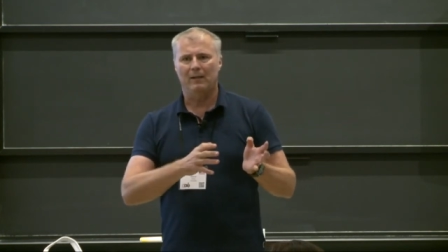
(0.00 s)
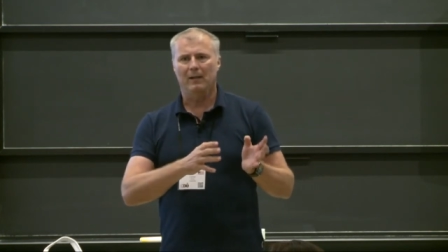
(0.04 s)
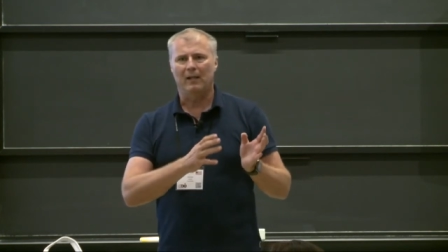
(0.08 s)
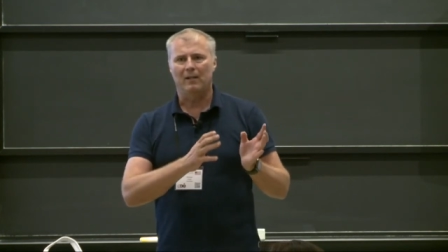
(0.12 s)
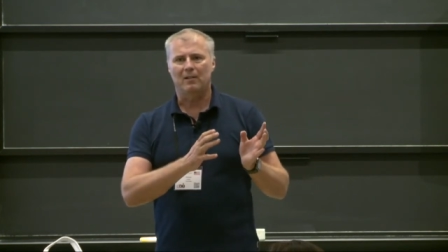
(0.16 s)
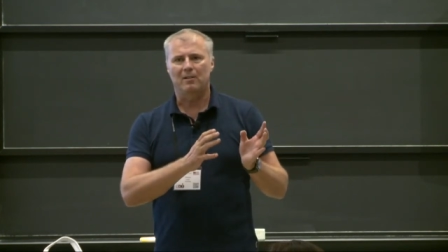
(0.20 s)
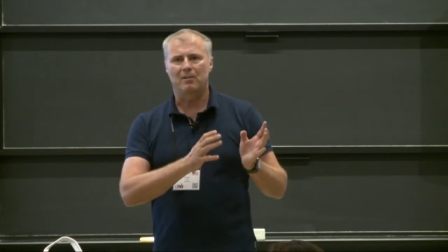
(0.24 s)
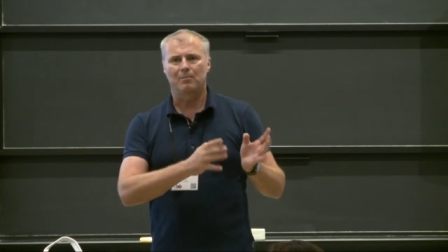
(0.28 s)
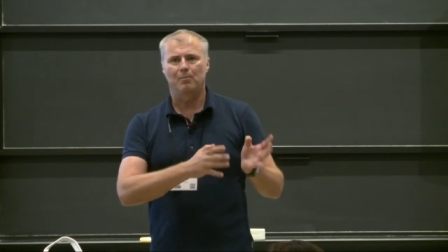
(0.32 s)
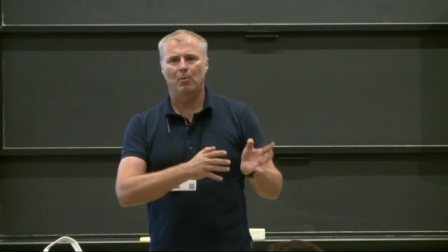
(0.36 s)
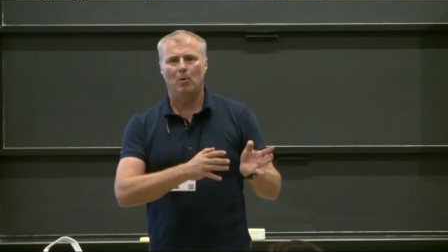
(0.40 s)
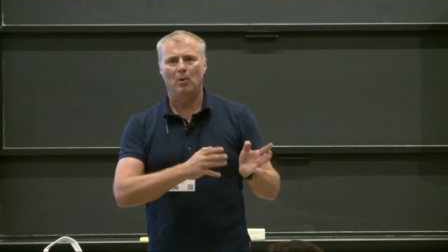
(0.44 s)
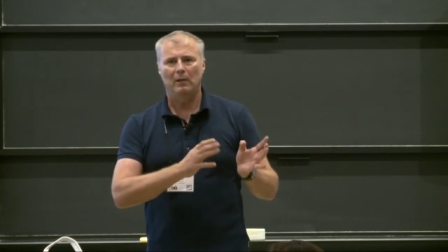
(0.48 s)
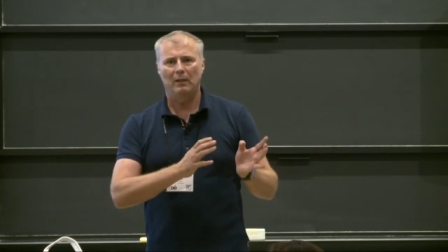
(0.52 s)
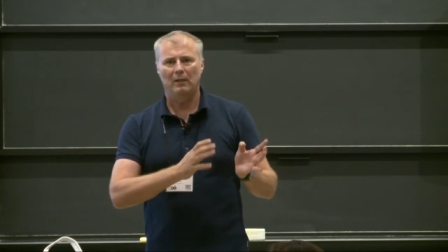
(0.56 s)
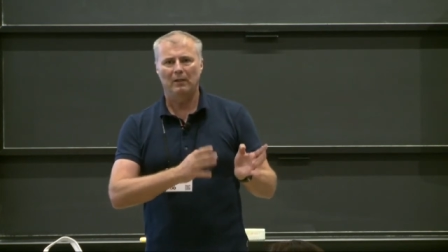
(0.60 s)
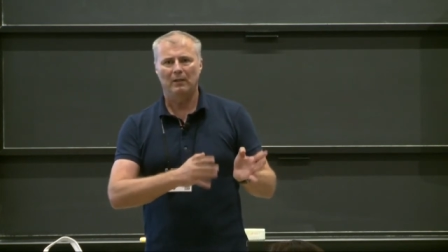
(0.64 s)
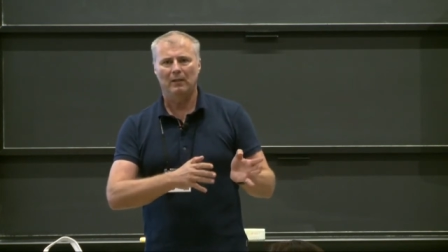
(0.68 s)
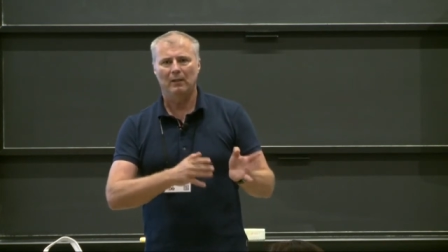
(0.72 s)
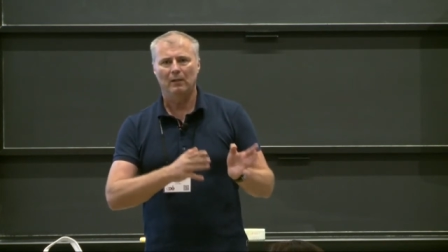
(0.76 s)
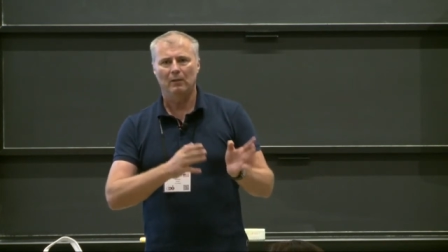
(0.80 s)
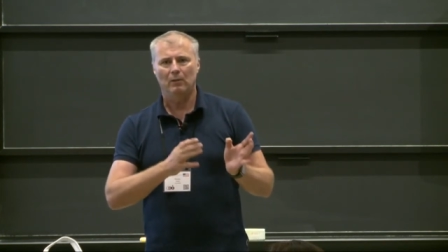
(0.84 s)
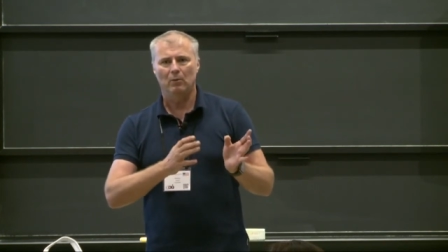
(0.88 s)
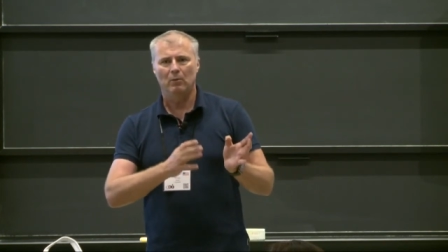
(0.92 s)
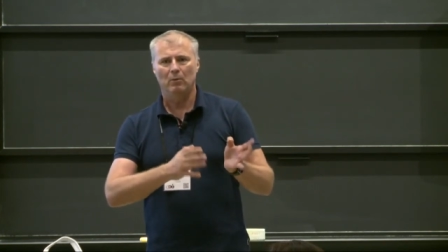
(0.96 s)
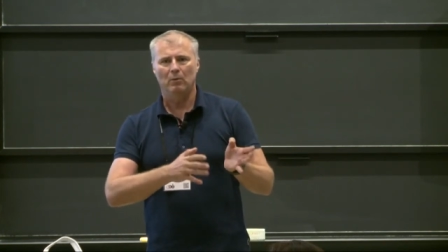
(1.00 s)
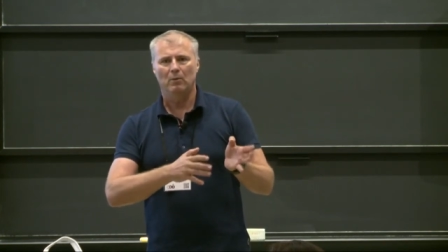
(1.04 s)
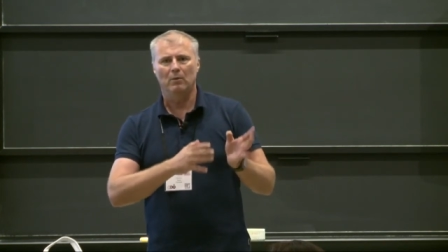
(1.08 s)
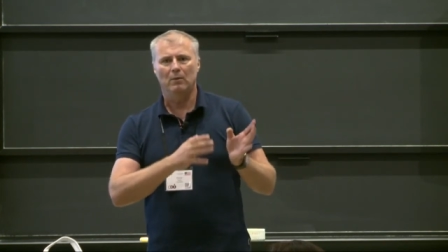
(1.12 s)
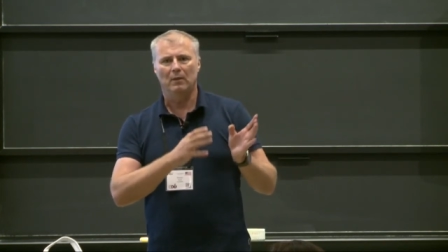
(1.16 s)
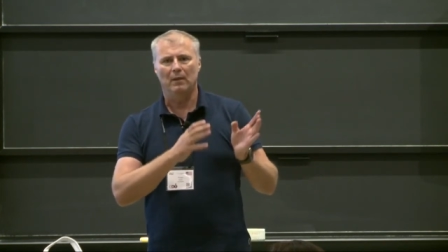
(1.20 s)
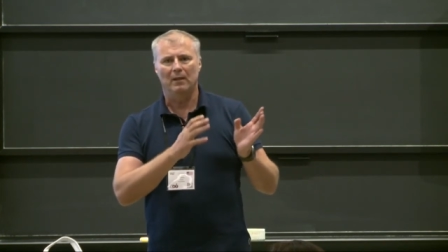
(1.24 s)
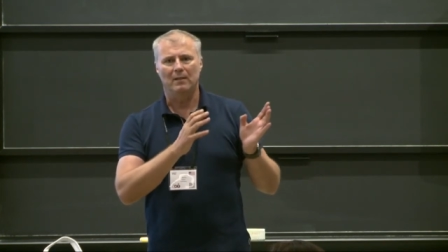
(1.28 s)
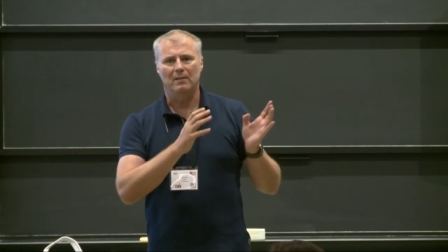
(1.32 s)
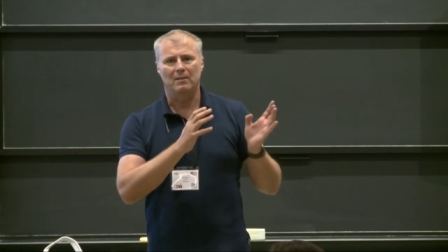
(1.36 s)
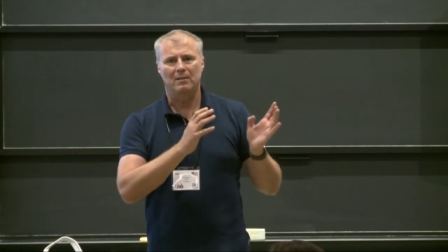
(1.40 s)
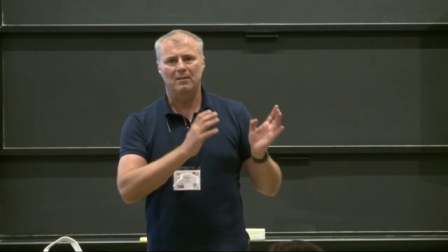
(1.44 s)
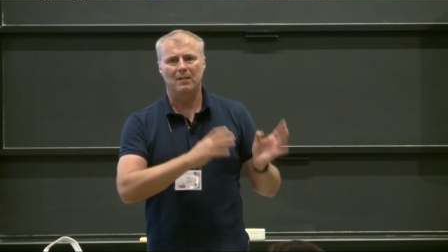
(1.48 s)
export it into
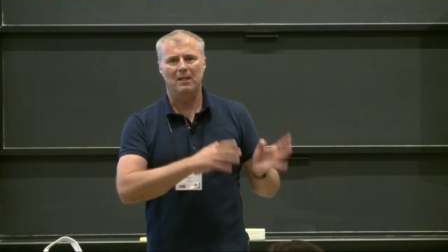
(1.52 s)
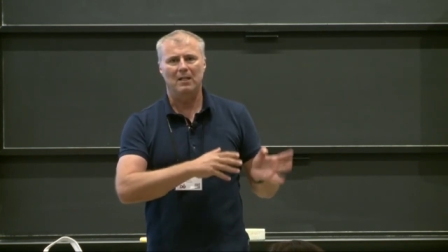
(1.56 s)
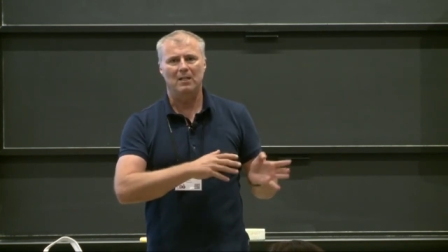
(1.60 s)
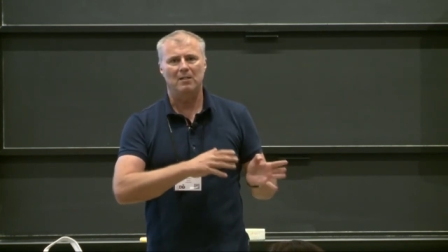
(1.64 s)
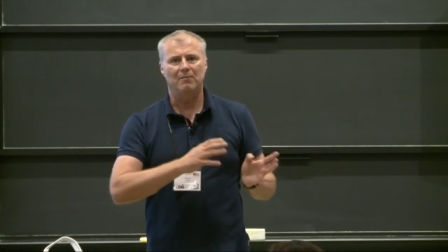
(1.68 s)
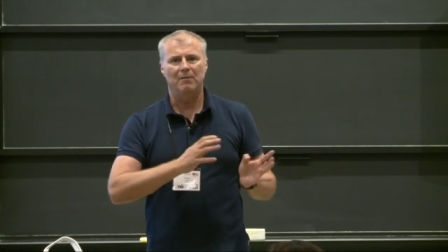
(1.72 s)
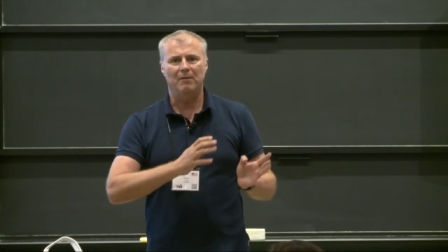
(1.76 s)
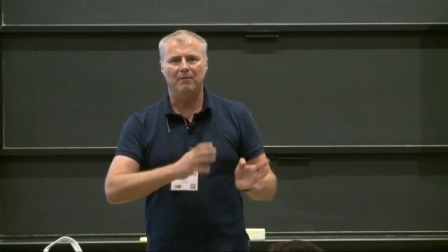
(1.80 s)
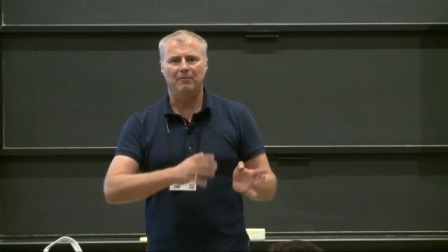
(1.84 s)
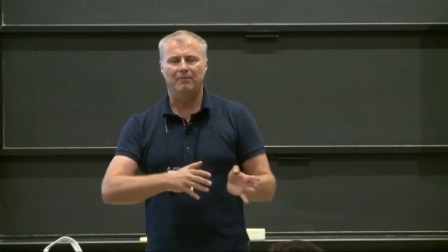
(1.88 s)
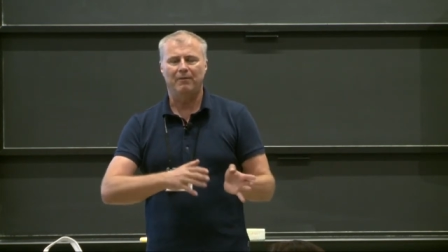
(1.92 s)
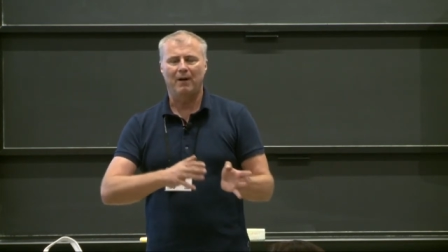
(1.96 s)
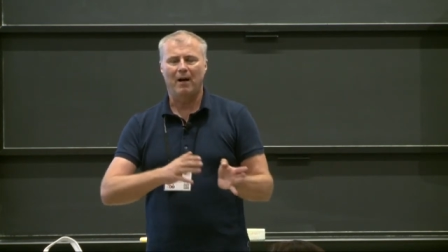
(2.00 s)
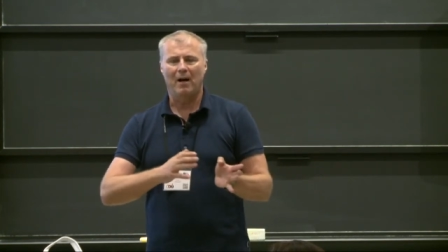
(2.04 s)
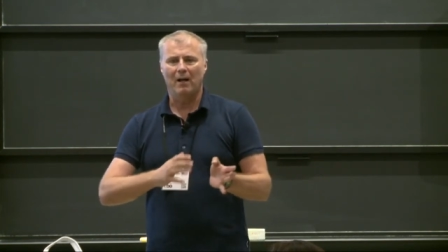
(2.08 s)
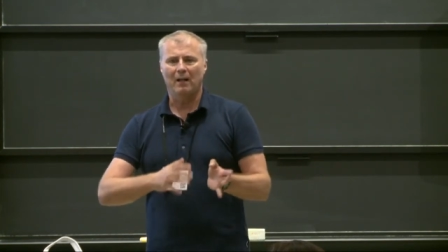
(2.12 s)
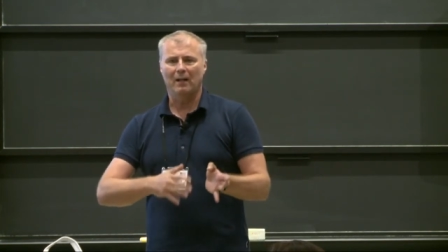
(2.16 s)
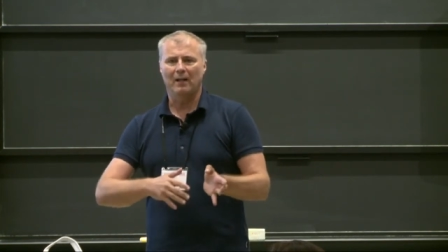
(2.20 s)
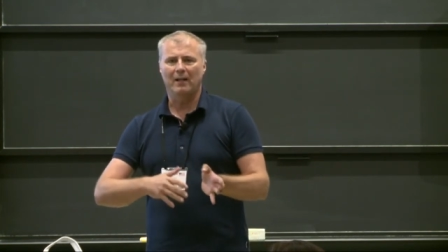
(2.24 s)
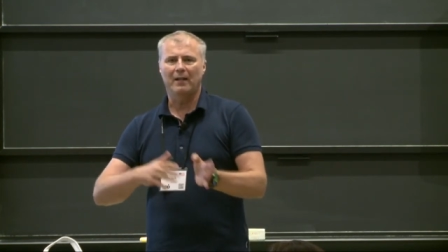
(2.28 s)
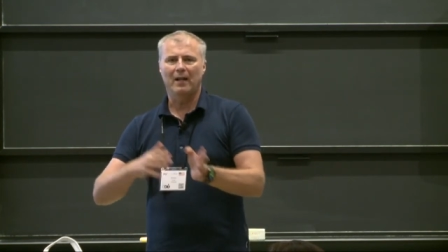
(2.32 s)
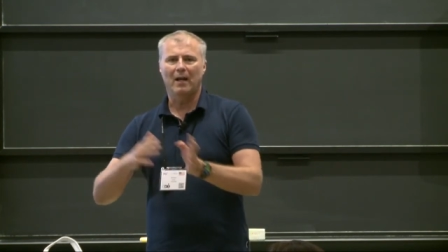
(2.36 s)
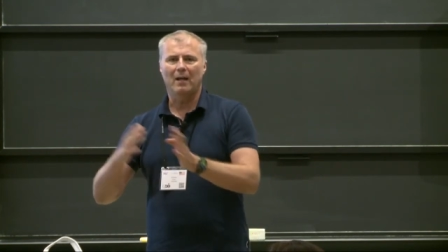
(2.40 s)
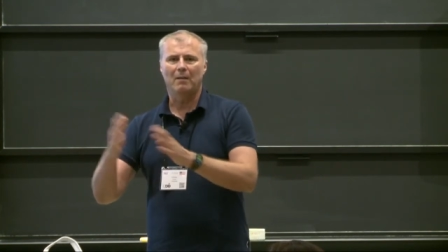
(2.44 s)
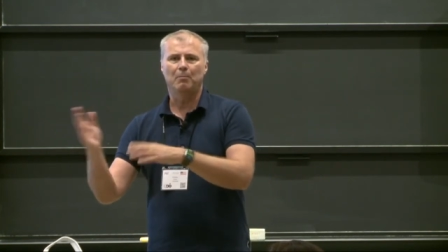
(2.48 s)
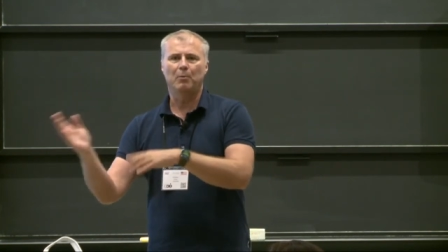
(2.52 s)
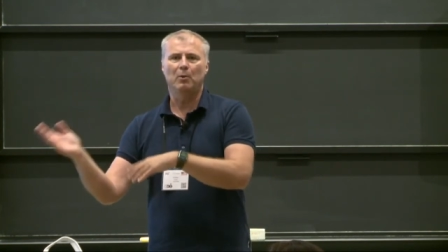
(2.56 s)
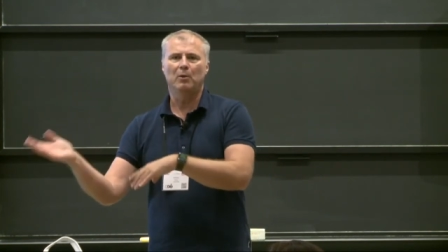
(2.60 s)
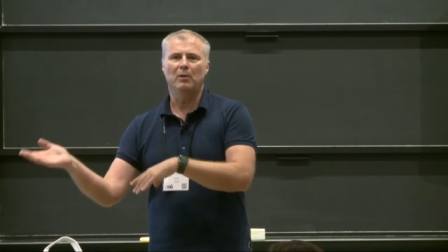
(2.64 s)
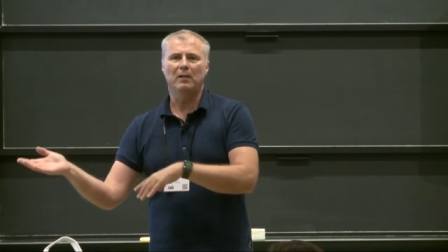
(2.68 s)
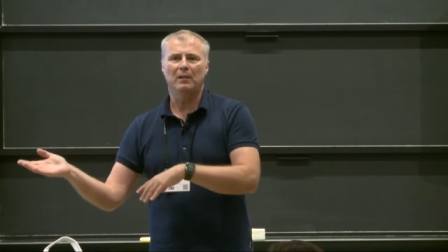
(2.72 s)
a CSV file and I put